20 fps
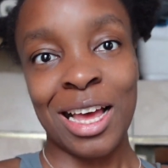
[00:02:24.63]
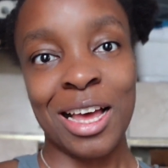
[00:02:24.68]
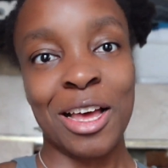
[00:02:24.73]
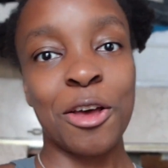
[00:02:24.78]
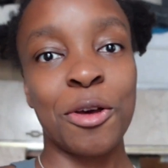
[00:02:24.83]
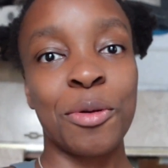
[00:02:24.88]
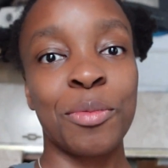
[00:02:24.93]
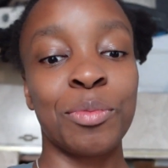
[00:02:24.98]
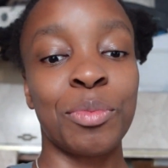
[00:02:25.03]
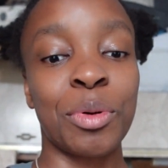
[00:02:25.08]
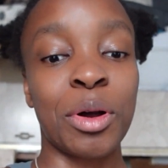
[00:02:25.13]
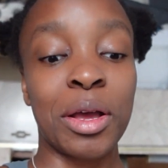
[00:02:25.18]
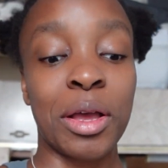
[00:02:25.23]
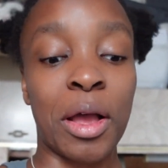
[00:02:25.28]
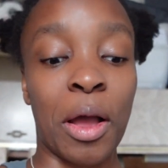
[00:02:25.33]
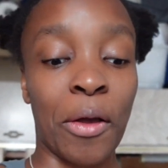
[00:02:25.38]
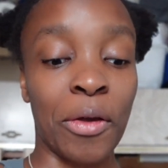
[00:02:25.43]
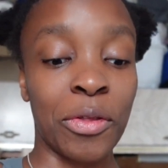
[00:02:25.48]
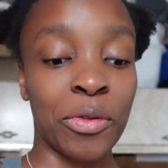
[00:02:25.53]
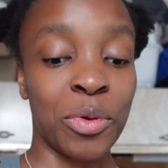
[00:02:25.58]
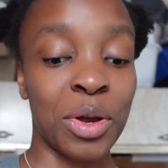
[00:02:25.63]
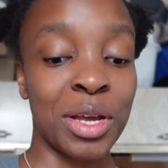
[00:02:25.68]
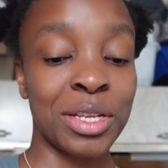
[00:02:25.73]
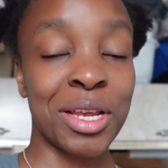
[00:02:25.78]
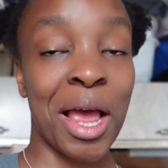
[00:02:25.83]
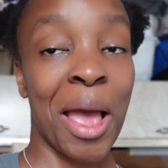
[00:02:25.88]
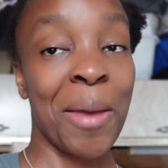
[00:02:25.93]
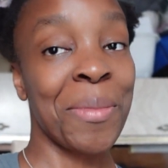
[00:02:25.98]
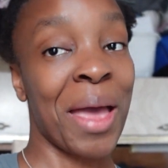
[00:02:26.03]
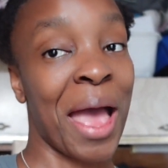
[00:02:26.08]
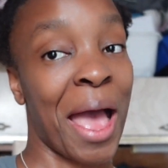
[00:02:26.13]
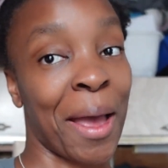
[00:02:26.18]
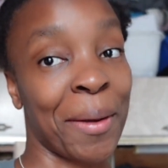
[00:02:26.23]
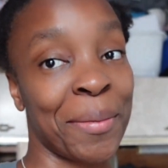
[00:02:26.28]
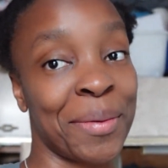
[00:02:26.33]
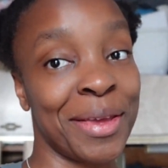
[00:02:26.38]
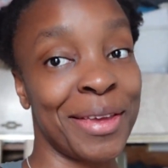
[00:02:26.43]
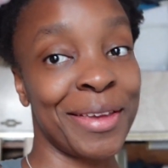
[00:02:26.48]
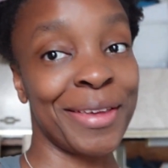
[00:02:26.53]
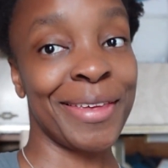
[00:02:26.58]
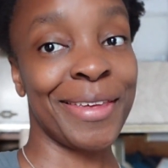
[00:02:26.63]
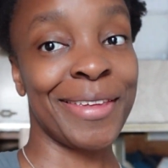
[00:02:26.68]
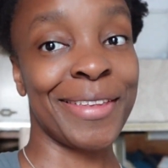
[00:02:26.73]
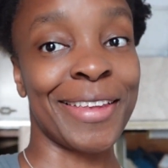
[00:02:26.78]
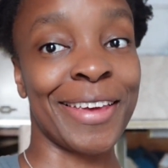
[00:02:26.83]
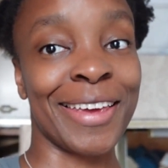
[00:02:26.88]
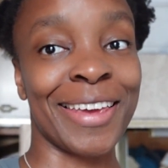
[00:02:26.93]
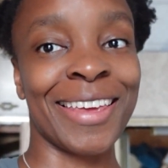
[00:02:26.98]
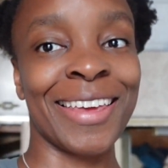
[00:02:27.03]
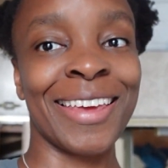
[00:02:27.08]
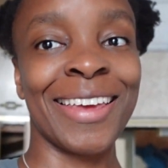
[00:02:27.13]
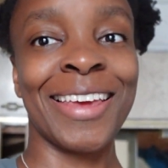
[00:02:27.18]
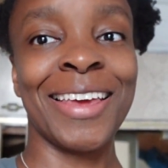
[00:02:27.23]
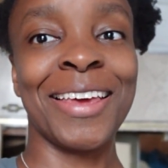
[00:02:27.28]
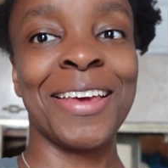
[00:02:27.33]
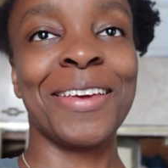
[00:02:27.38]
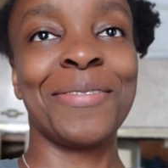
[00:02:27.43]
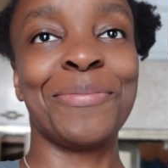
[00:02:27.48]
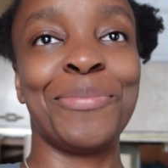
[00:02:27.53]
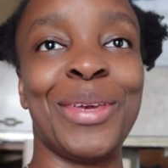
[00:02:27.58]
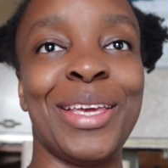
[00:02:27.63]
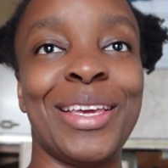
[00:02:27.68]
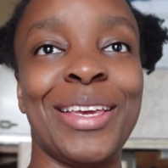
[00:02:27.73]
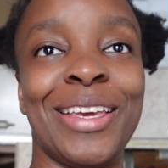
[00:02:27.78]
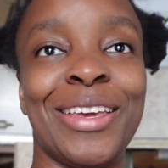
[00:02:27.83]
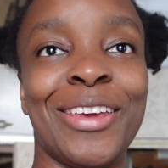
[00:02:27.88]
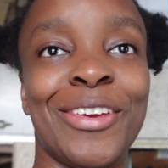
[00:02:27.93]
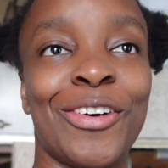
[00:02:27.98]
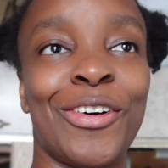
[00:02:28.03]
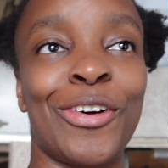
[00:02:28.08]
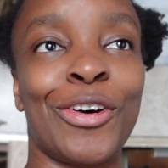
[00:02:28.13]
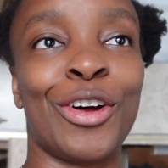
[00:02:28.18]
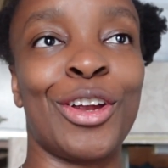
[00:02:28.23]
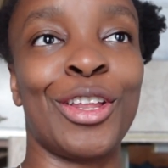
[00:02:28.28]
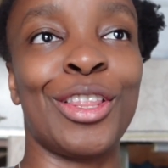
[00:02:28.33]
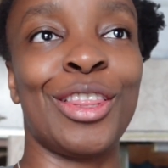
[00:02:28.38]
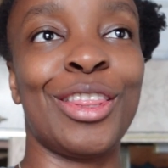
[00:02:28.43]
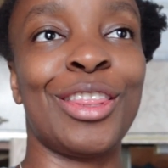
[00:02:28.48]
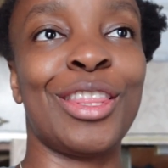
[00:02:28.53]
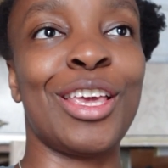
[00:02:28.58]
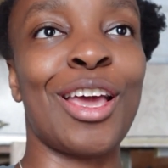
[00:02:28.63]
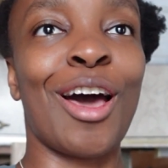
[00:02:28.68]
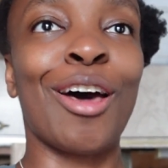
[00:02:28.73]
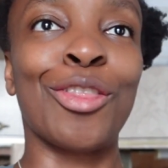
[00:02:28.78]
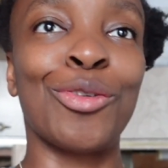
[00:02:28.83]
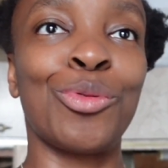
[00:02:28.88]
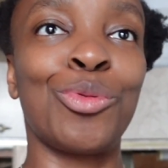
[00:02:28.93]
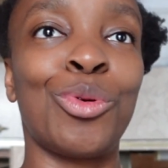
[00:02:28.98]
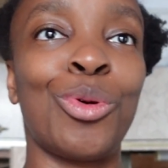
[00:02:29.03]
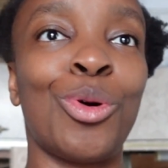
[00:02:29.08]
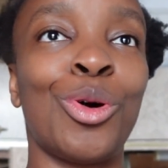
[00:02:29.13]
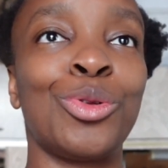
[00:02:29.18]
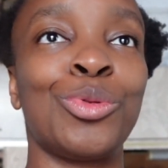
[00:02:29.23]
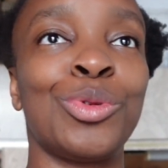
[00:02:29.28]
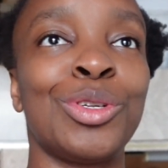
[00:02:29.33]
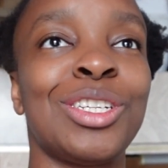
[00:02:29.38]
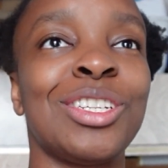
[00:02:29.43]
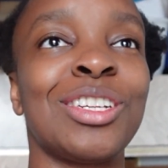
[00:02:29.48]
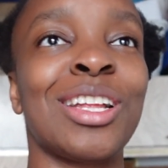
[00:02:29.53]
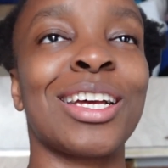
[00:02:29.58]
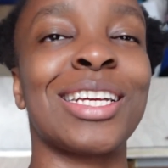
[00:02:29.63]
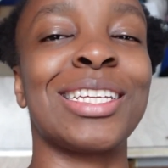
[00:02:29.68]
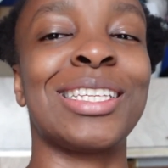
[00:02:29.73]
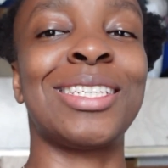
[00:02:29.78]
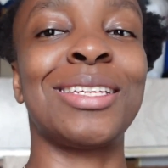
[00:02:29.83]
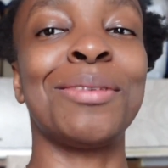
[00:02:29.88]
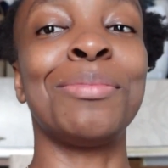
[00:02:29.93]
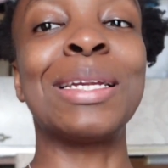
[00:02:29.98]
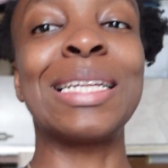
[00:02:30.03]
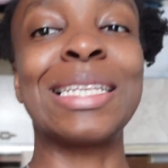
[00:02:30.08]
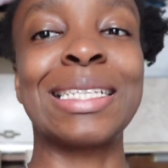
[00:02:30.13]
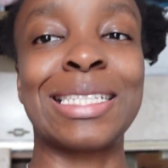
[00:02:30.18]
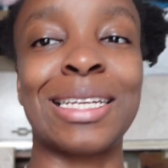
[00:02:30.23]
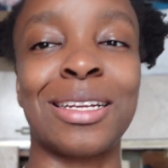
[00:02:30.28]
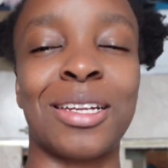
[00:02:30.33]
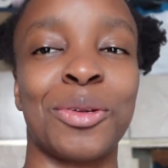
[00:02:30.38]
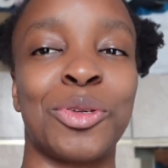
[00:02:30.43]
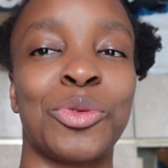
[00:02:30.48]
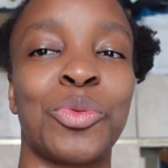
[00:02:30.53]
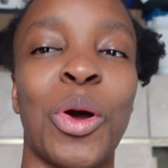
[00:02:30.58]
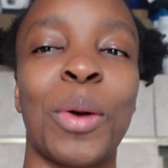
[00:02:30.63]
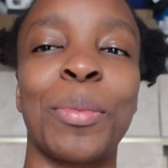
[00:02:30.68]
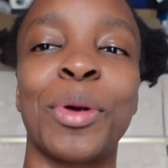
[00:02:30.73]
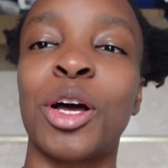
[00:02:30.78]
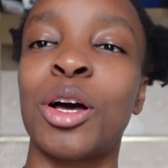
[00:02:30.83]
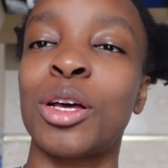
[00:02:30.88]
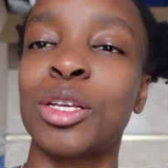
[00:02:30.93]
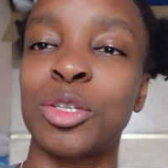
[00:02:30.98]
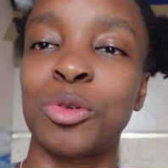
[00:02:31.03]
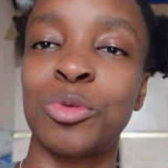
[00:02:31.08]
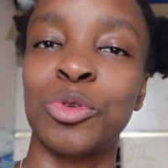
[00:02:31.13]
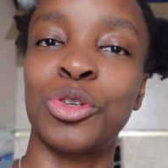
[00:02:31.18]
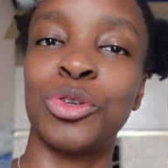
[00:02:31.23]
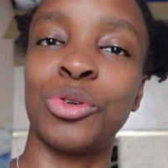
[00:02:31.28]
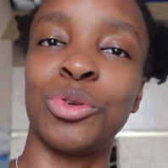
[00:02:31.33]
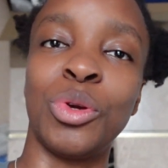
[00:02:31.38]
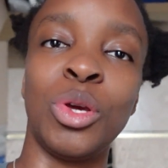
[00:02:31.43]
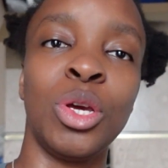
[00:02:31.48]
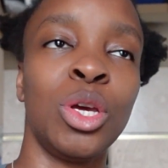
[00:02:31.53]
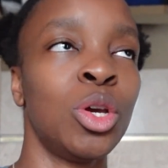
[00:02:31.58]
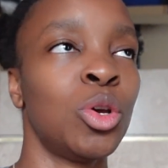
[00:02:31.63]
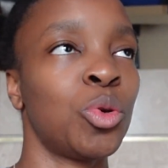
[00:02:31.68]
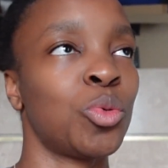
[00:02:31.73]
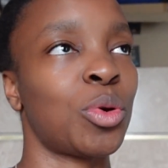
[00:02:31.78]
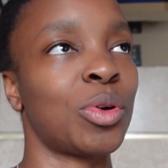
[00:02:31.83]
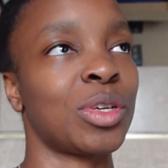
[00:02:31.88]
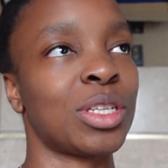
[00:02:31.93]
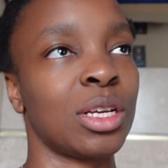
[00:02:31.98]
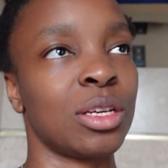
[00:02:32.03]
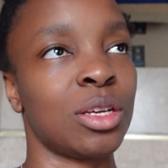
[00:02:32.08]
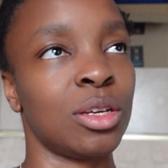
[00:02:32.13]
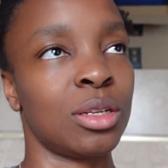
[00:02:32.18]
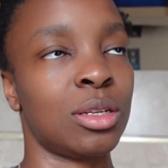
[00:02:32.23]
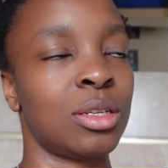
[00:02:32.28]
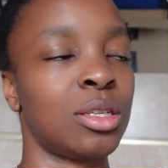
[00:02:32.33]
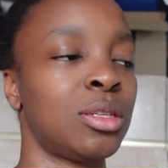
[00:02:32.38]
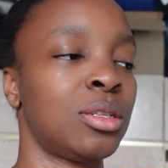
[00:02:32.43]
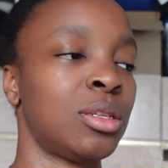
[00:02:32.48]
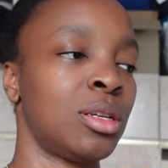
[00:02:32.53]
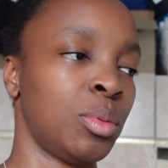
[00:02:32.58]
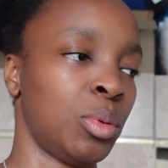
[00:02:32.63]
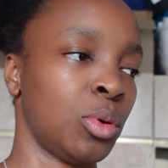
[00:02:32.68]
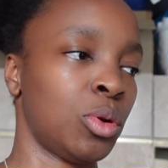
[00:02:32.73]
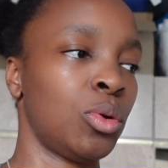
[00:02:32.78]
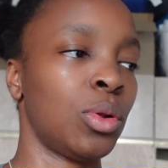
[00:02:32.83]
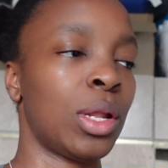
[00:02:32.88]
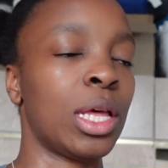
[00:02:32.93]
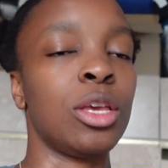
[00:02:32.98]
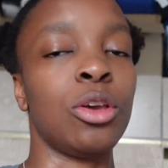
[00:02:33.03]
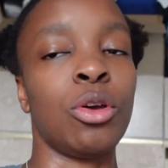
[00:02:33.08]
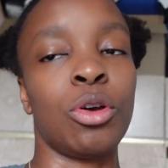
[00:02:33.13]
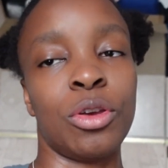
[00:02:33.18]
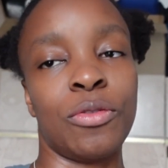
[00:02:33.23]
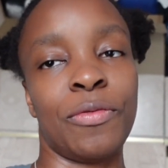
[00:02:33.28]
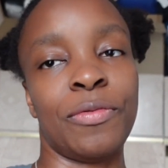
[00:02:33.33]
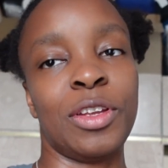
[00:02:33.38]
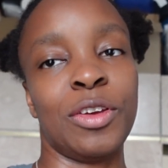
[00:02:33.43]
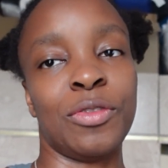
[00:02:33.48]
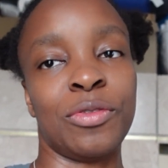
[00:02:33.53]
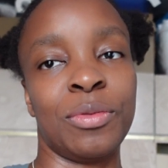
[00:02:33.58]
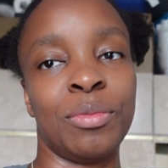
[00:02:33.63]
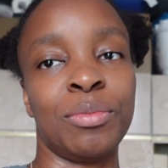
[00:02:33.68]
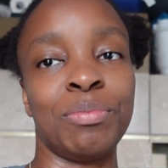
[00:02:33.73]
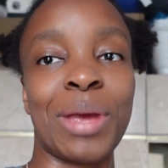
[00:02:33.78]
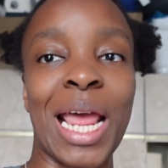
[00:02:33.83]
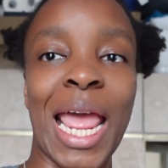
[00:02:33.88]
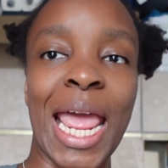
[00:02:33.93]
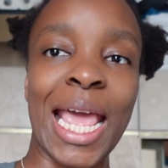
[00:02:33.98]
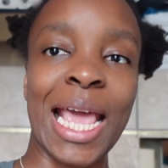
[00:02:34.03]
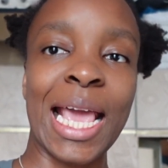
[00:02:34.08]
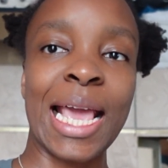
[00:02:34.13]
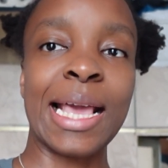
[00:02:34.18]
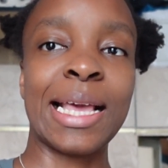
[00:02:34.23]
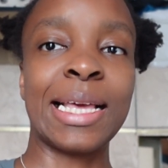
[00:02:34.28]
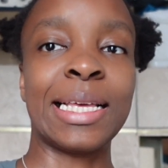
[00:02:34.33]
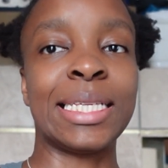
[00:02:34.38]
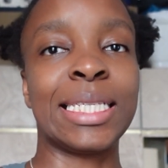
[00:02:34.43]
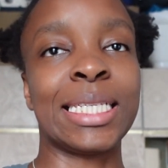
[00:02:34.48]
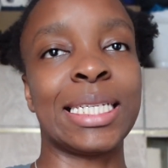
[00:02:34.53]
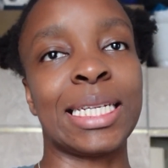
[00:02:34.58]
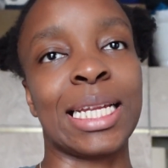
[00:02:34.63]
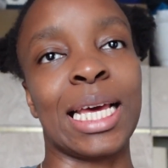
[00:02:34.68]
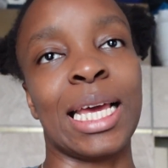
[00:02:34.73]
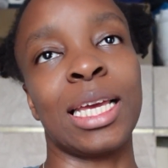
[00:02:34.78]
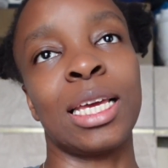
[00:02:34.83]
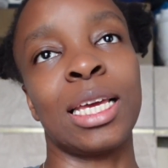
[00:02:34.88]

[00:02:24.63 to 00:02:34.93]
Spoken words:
But otherwise, I'm happy being on the other ward, which is a similar setup to what I'm accustomed to, where it's your typical you got your different bays and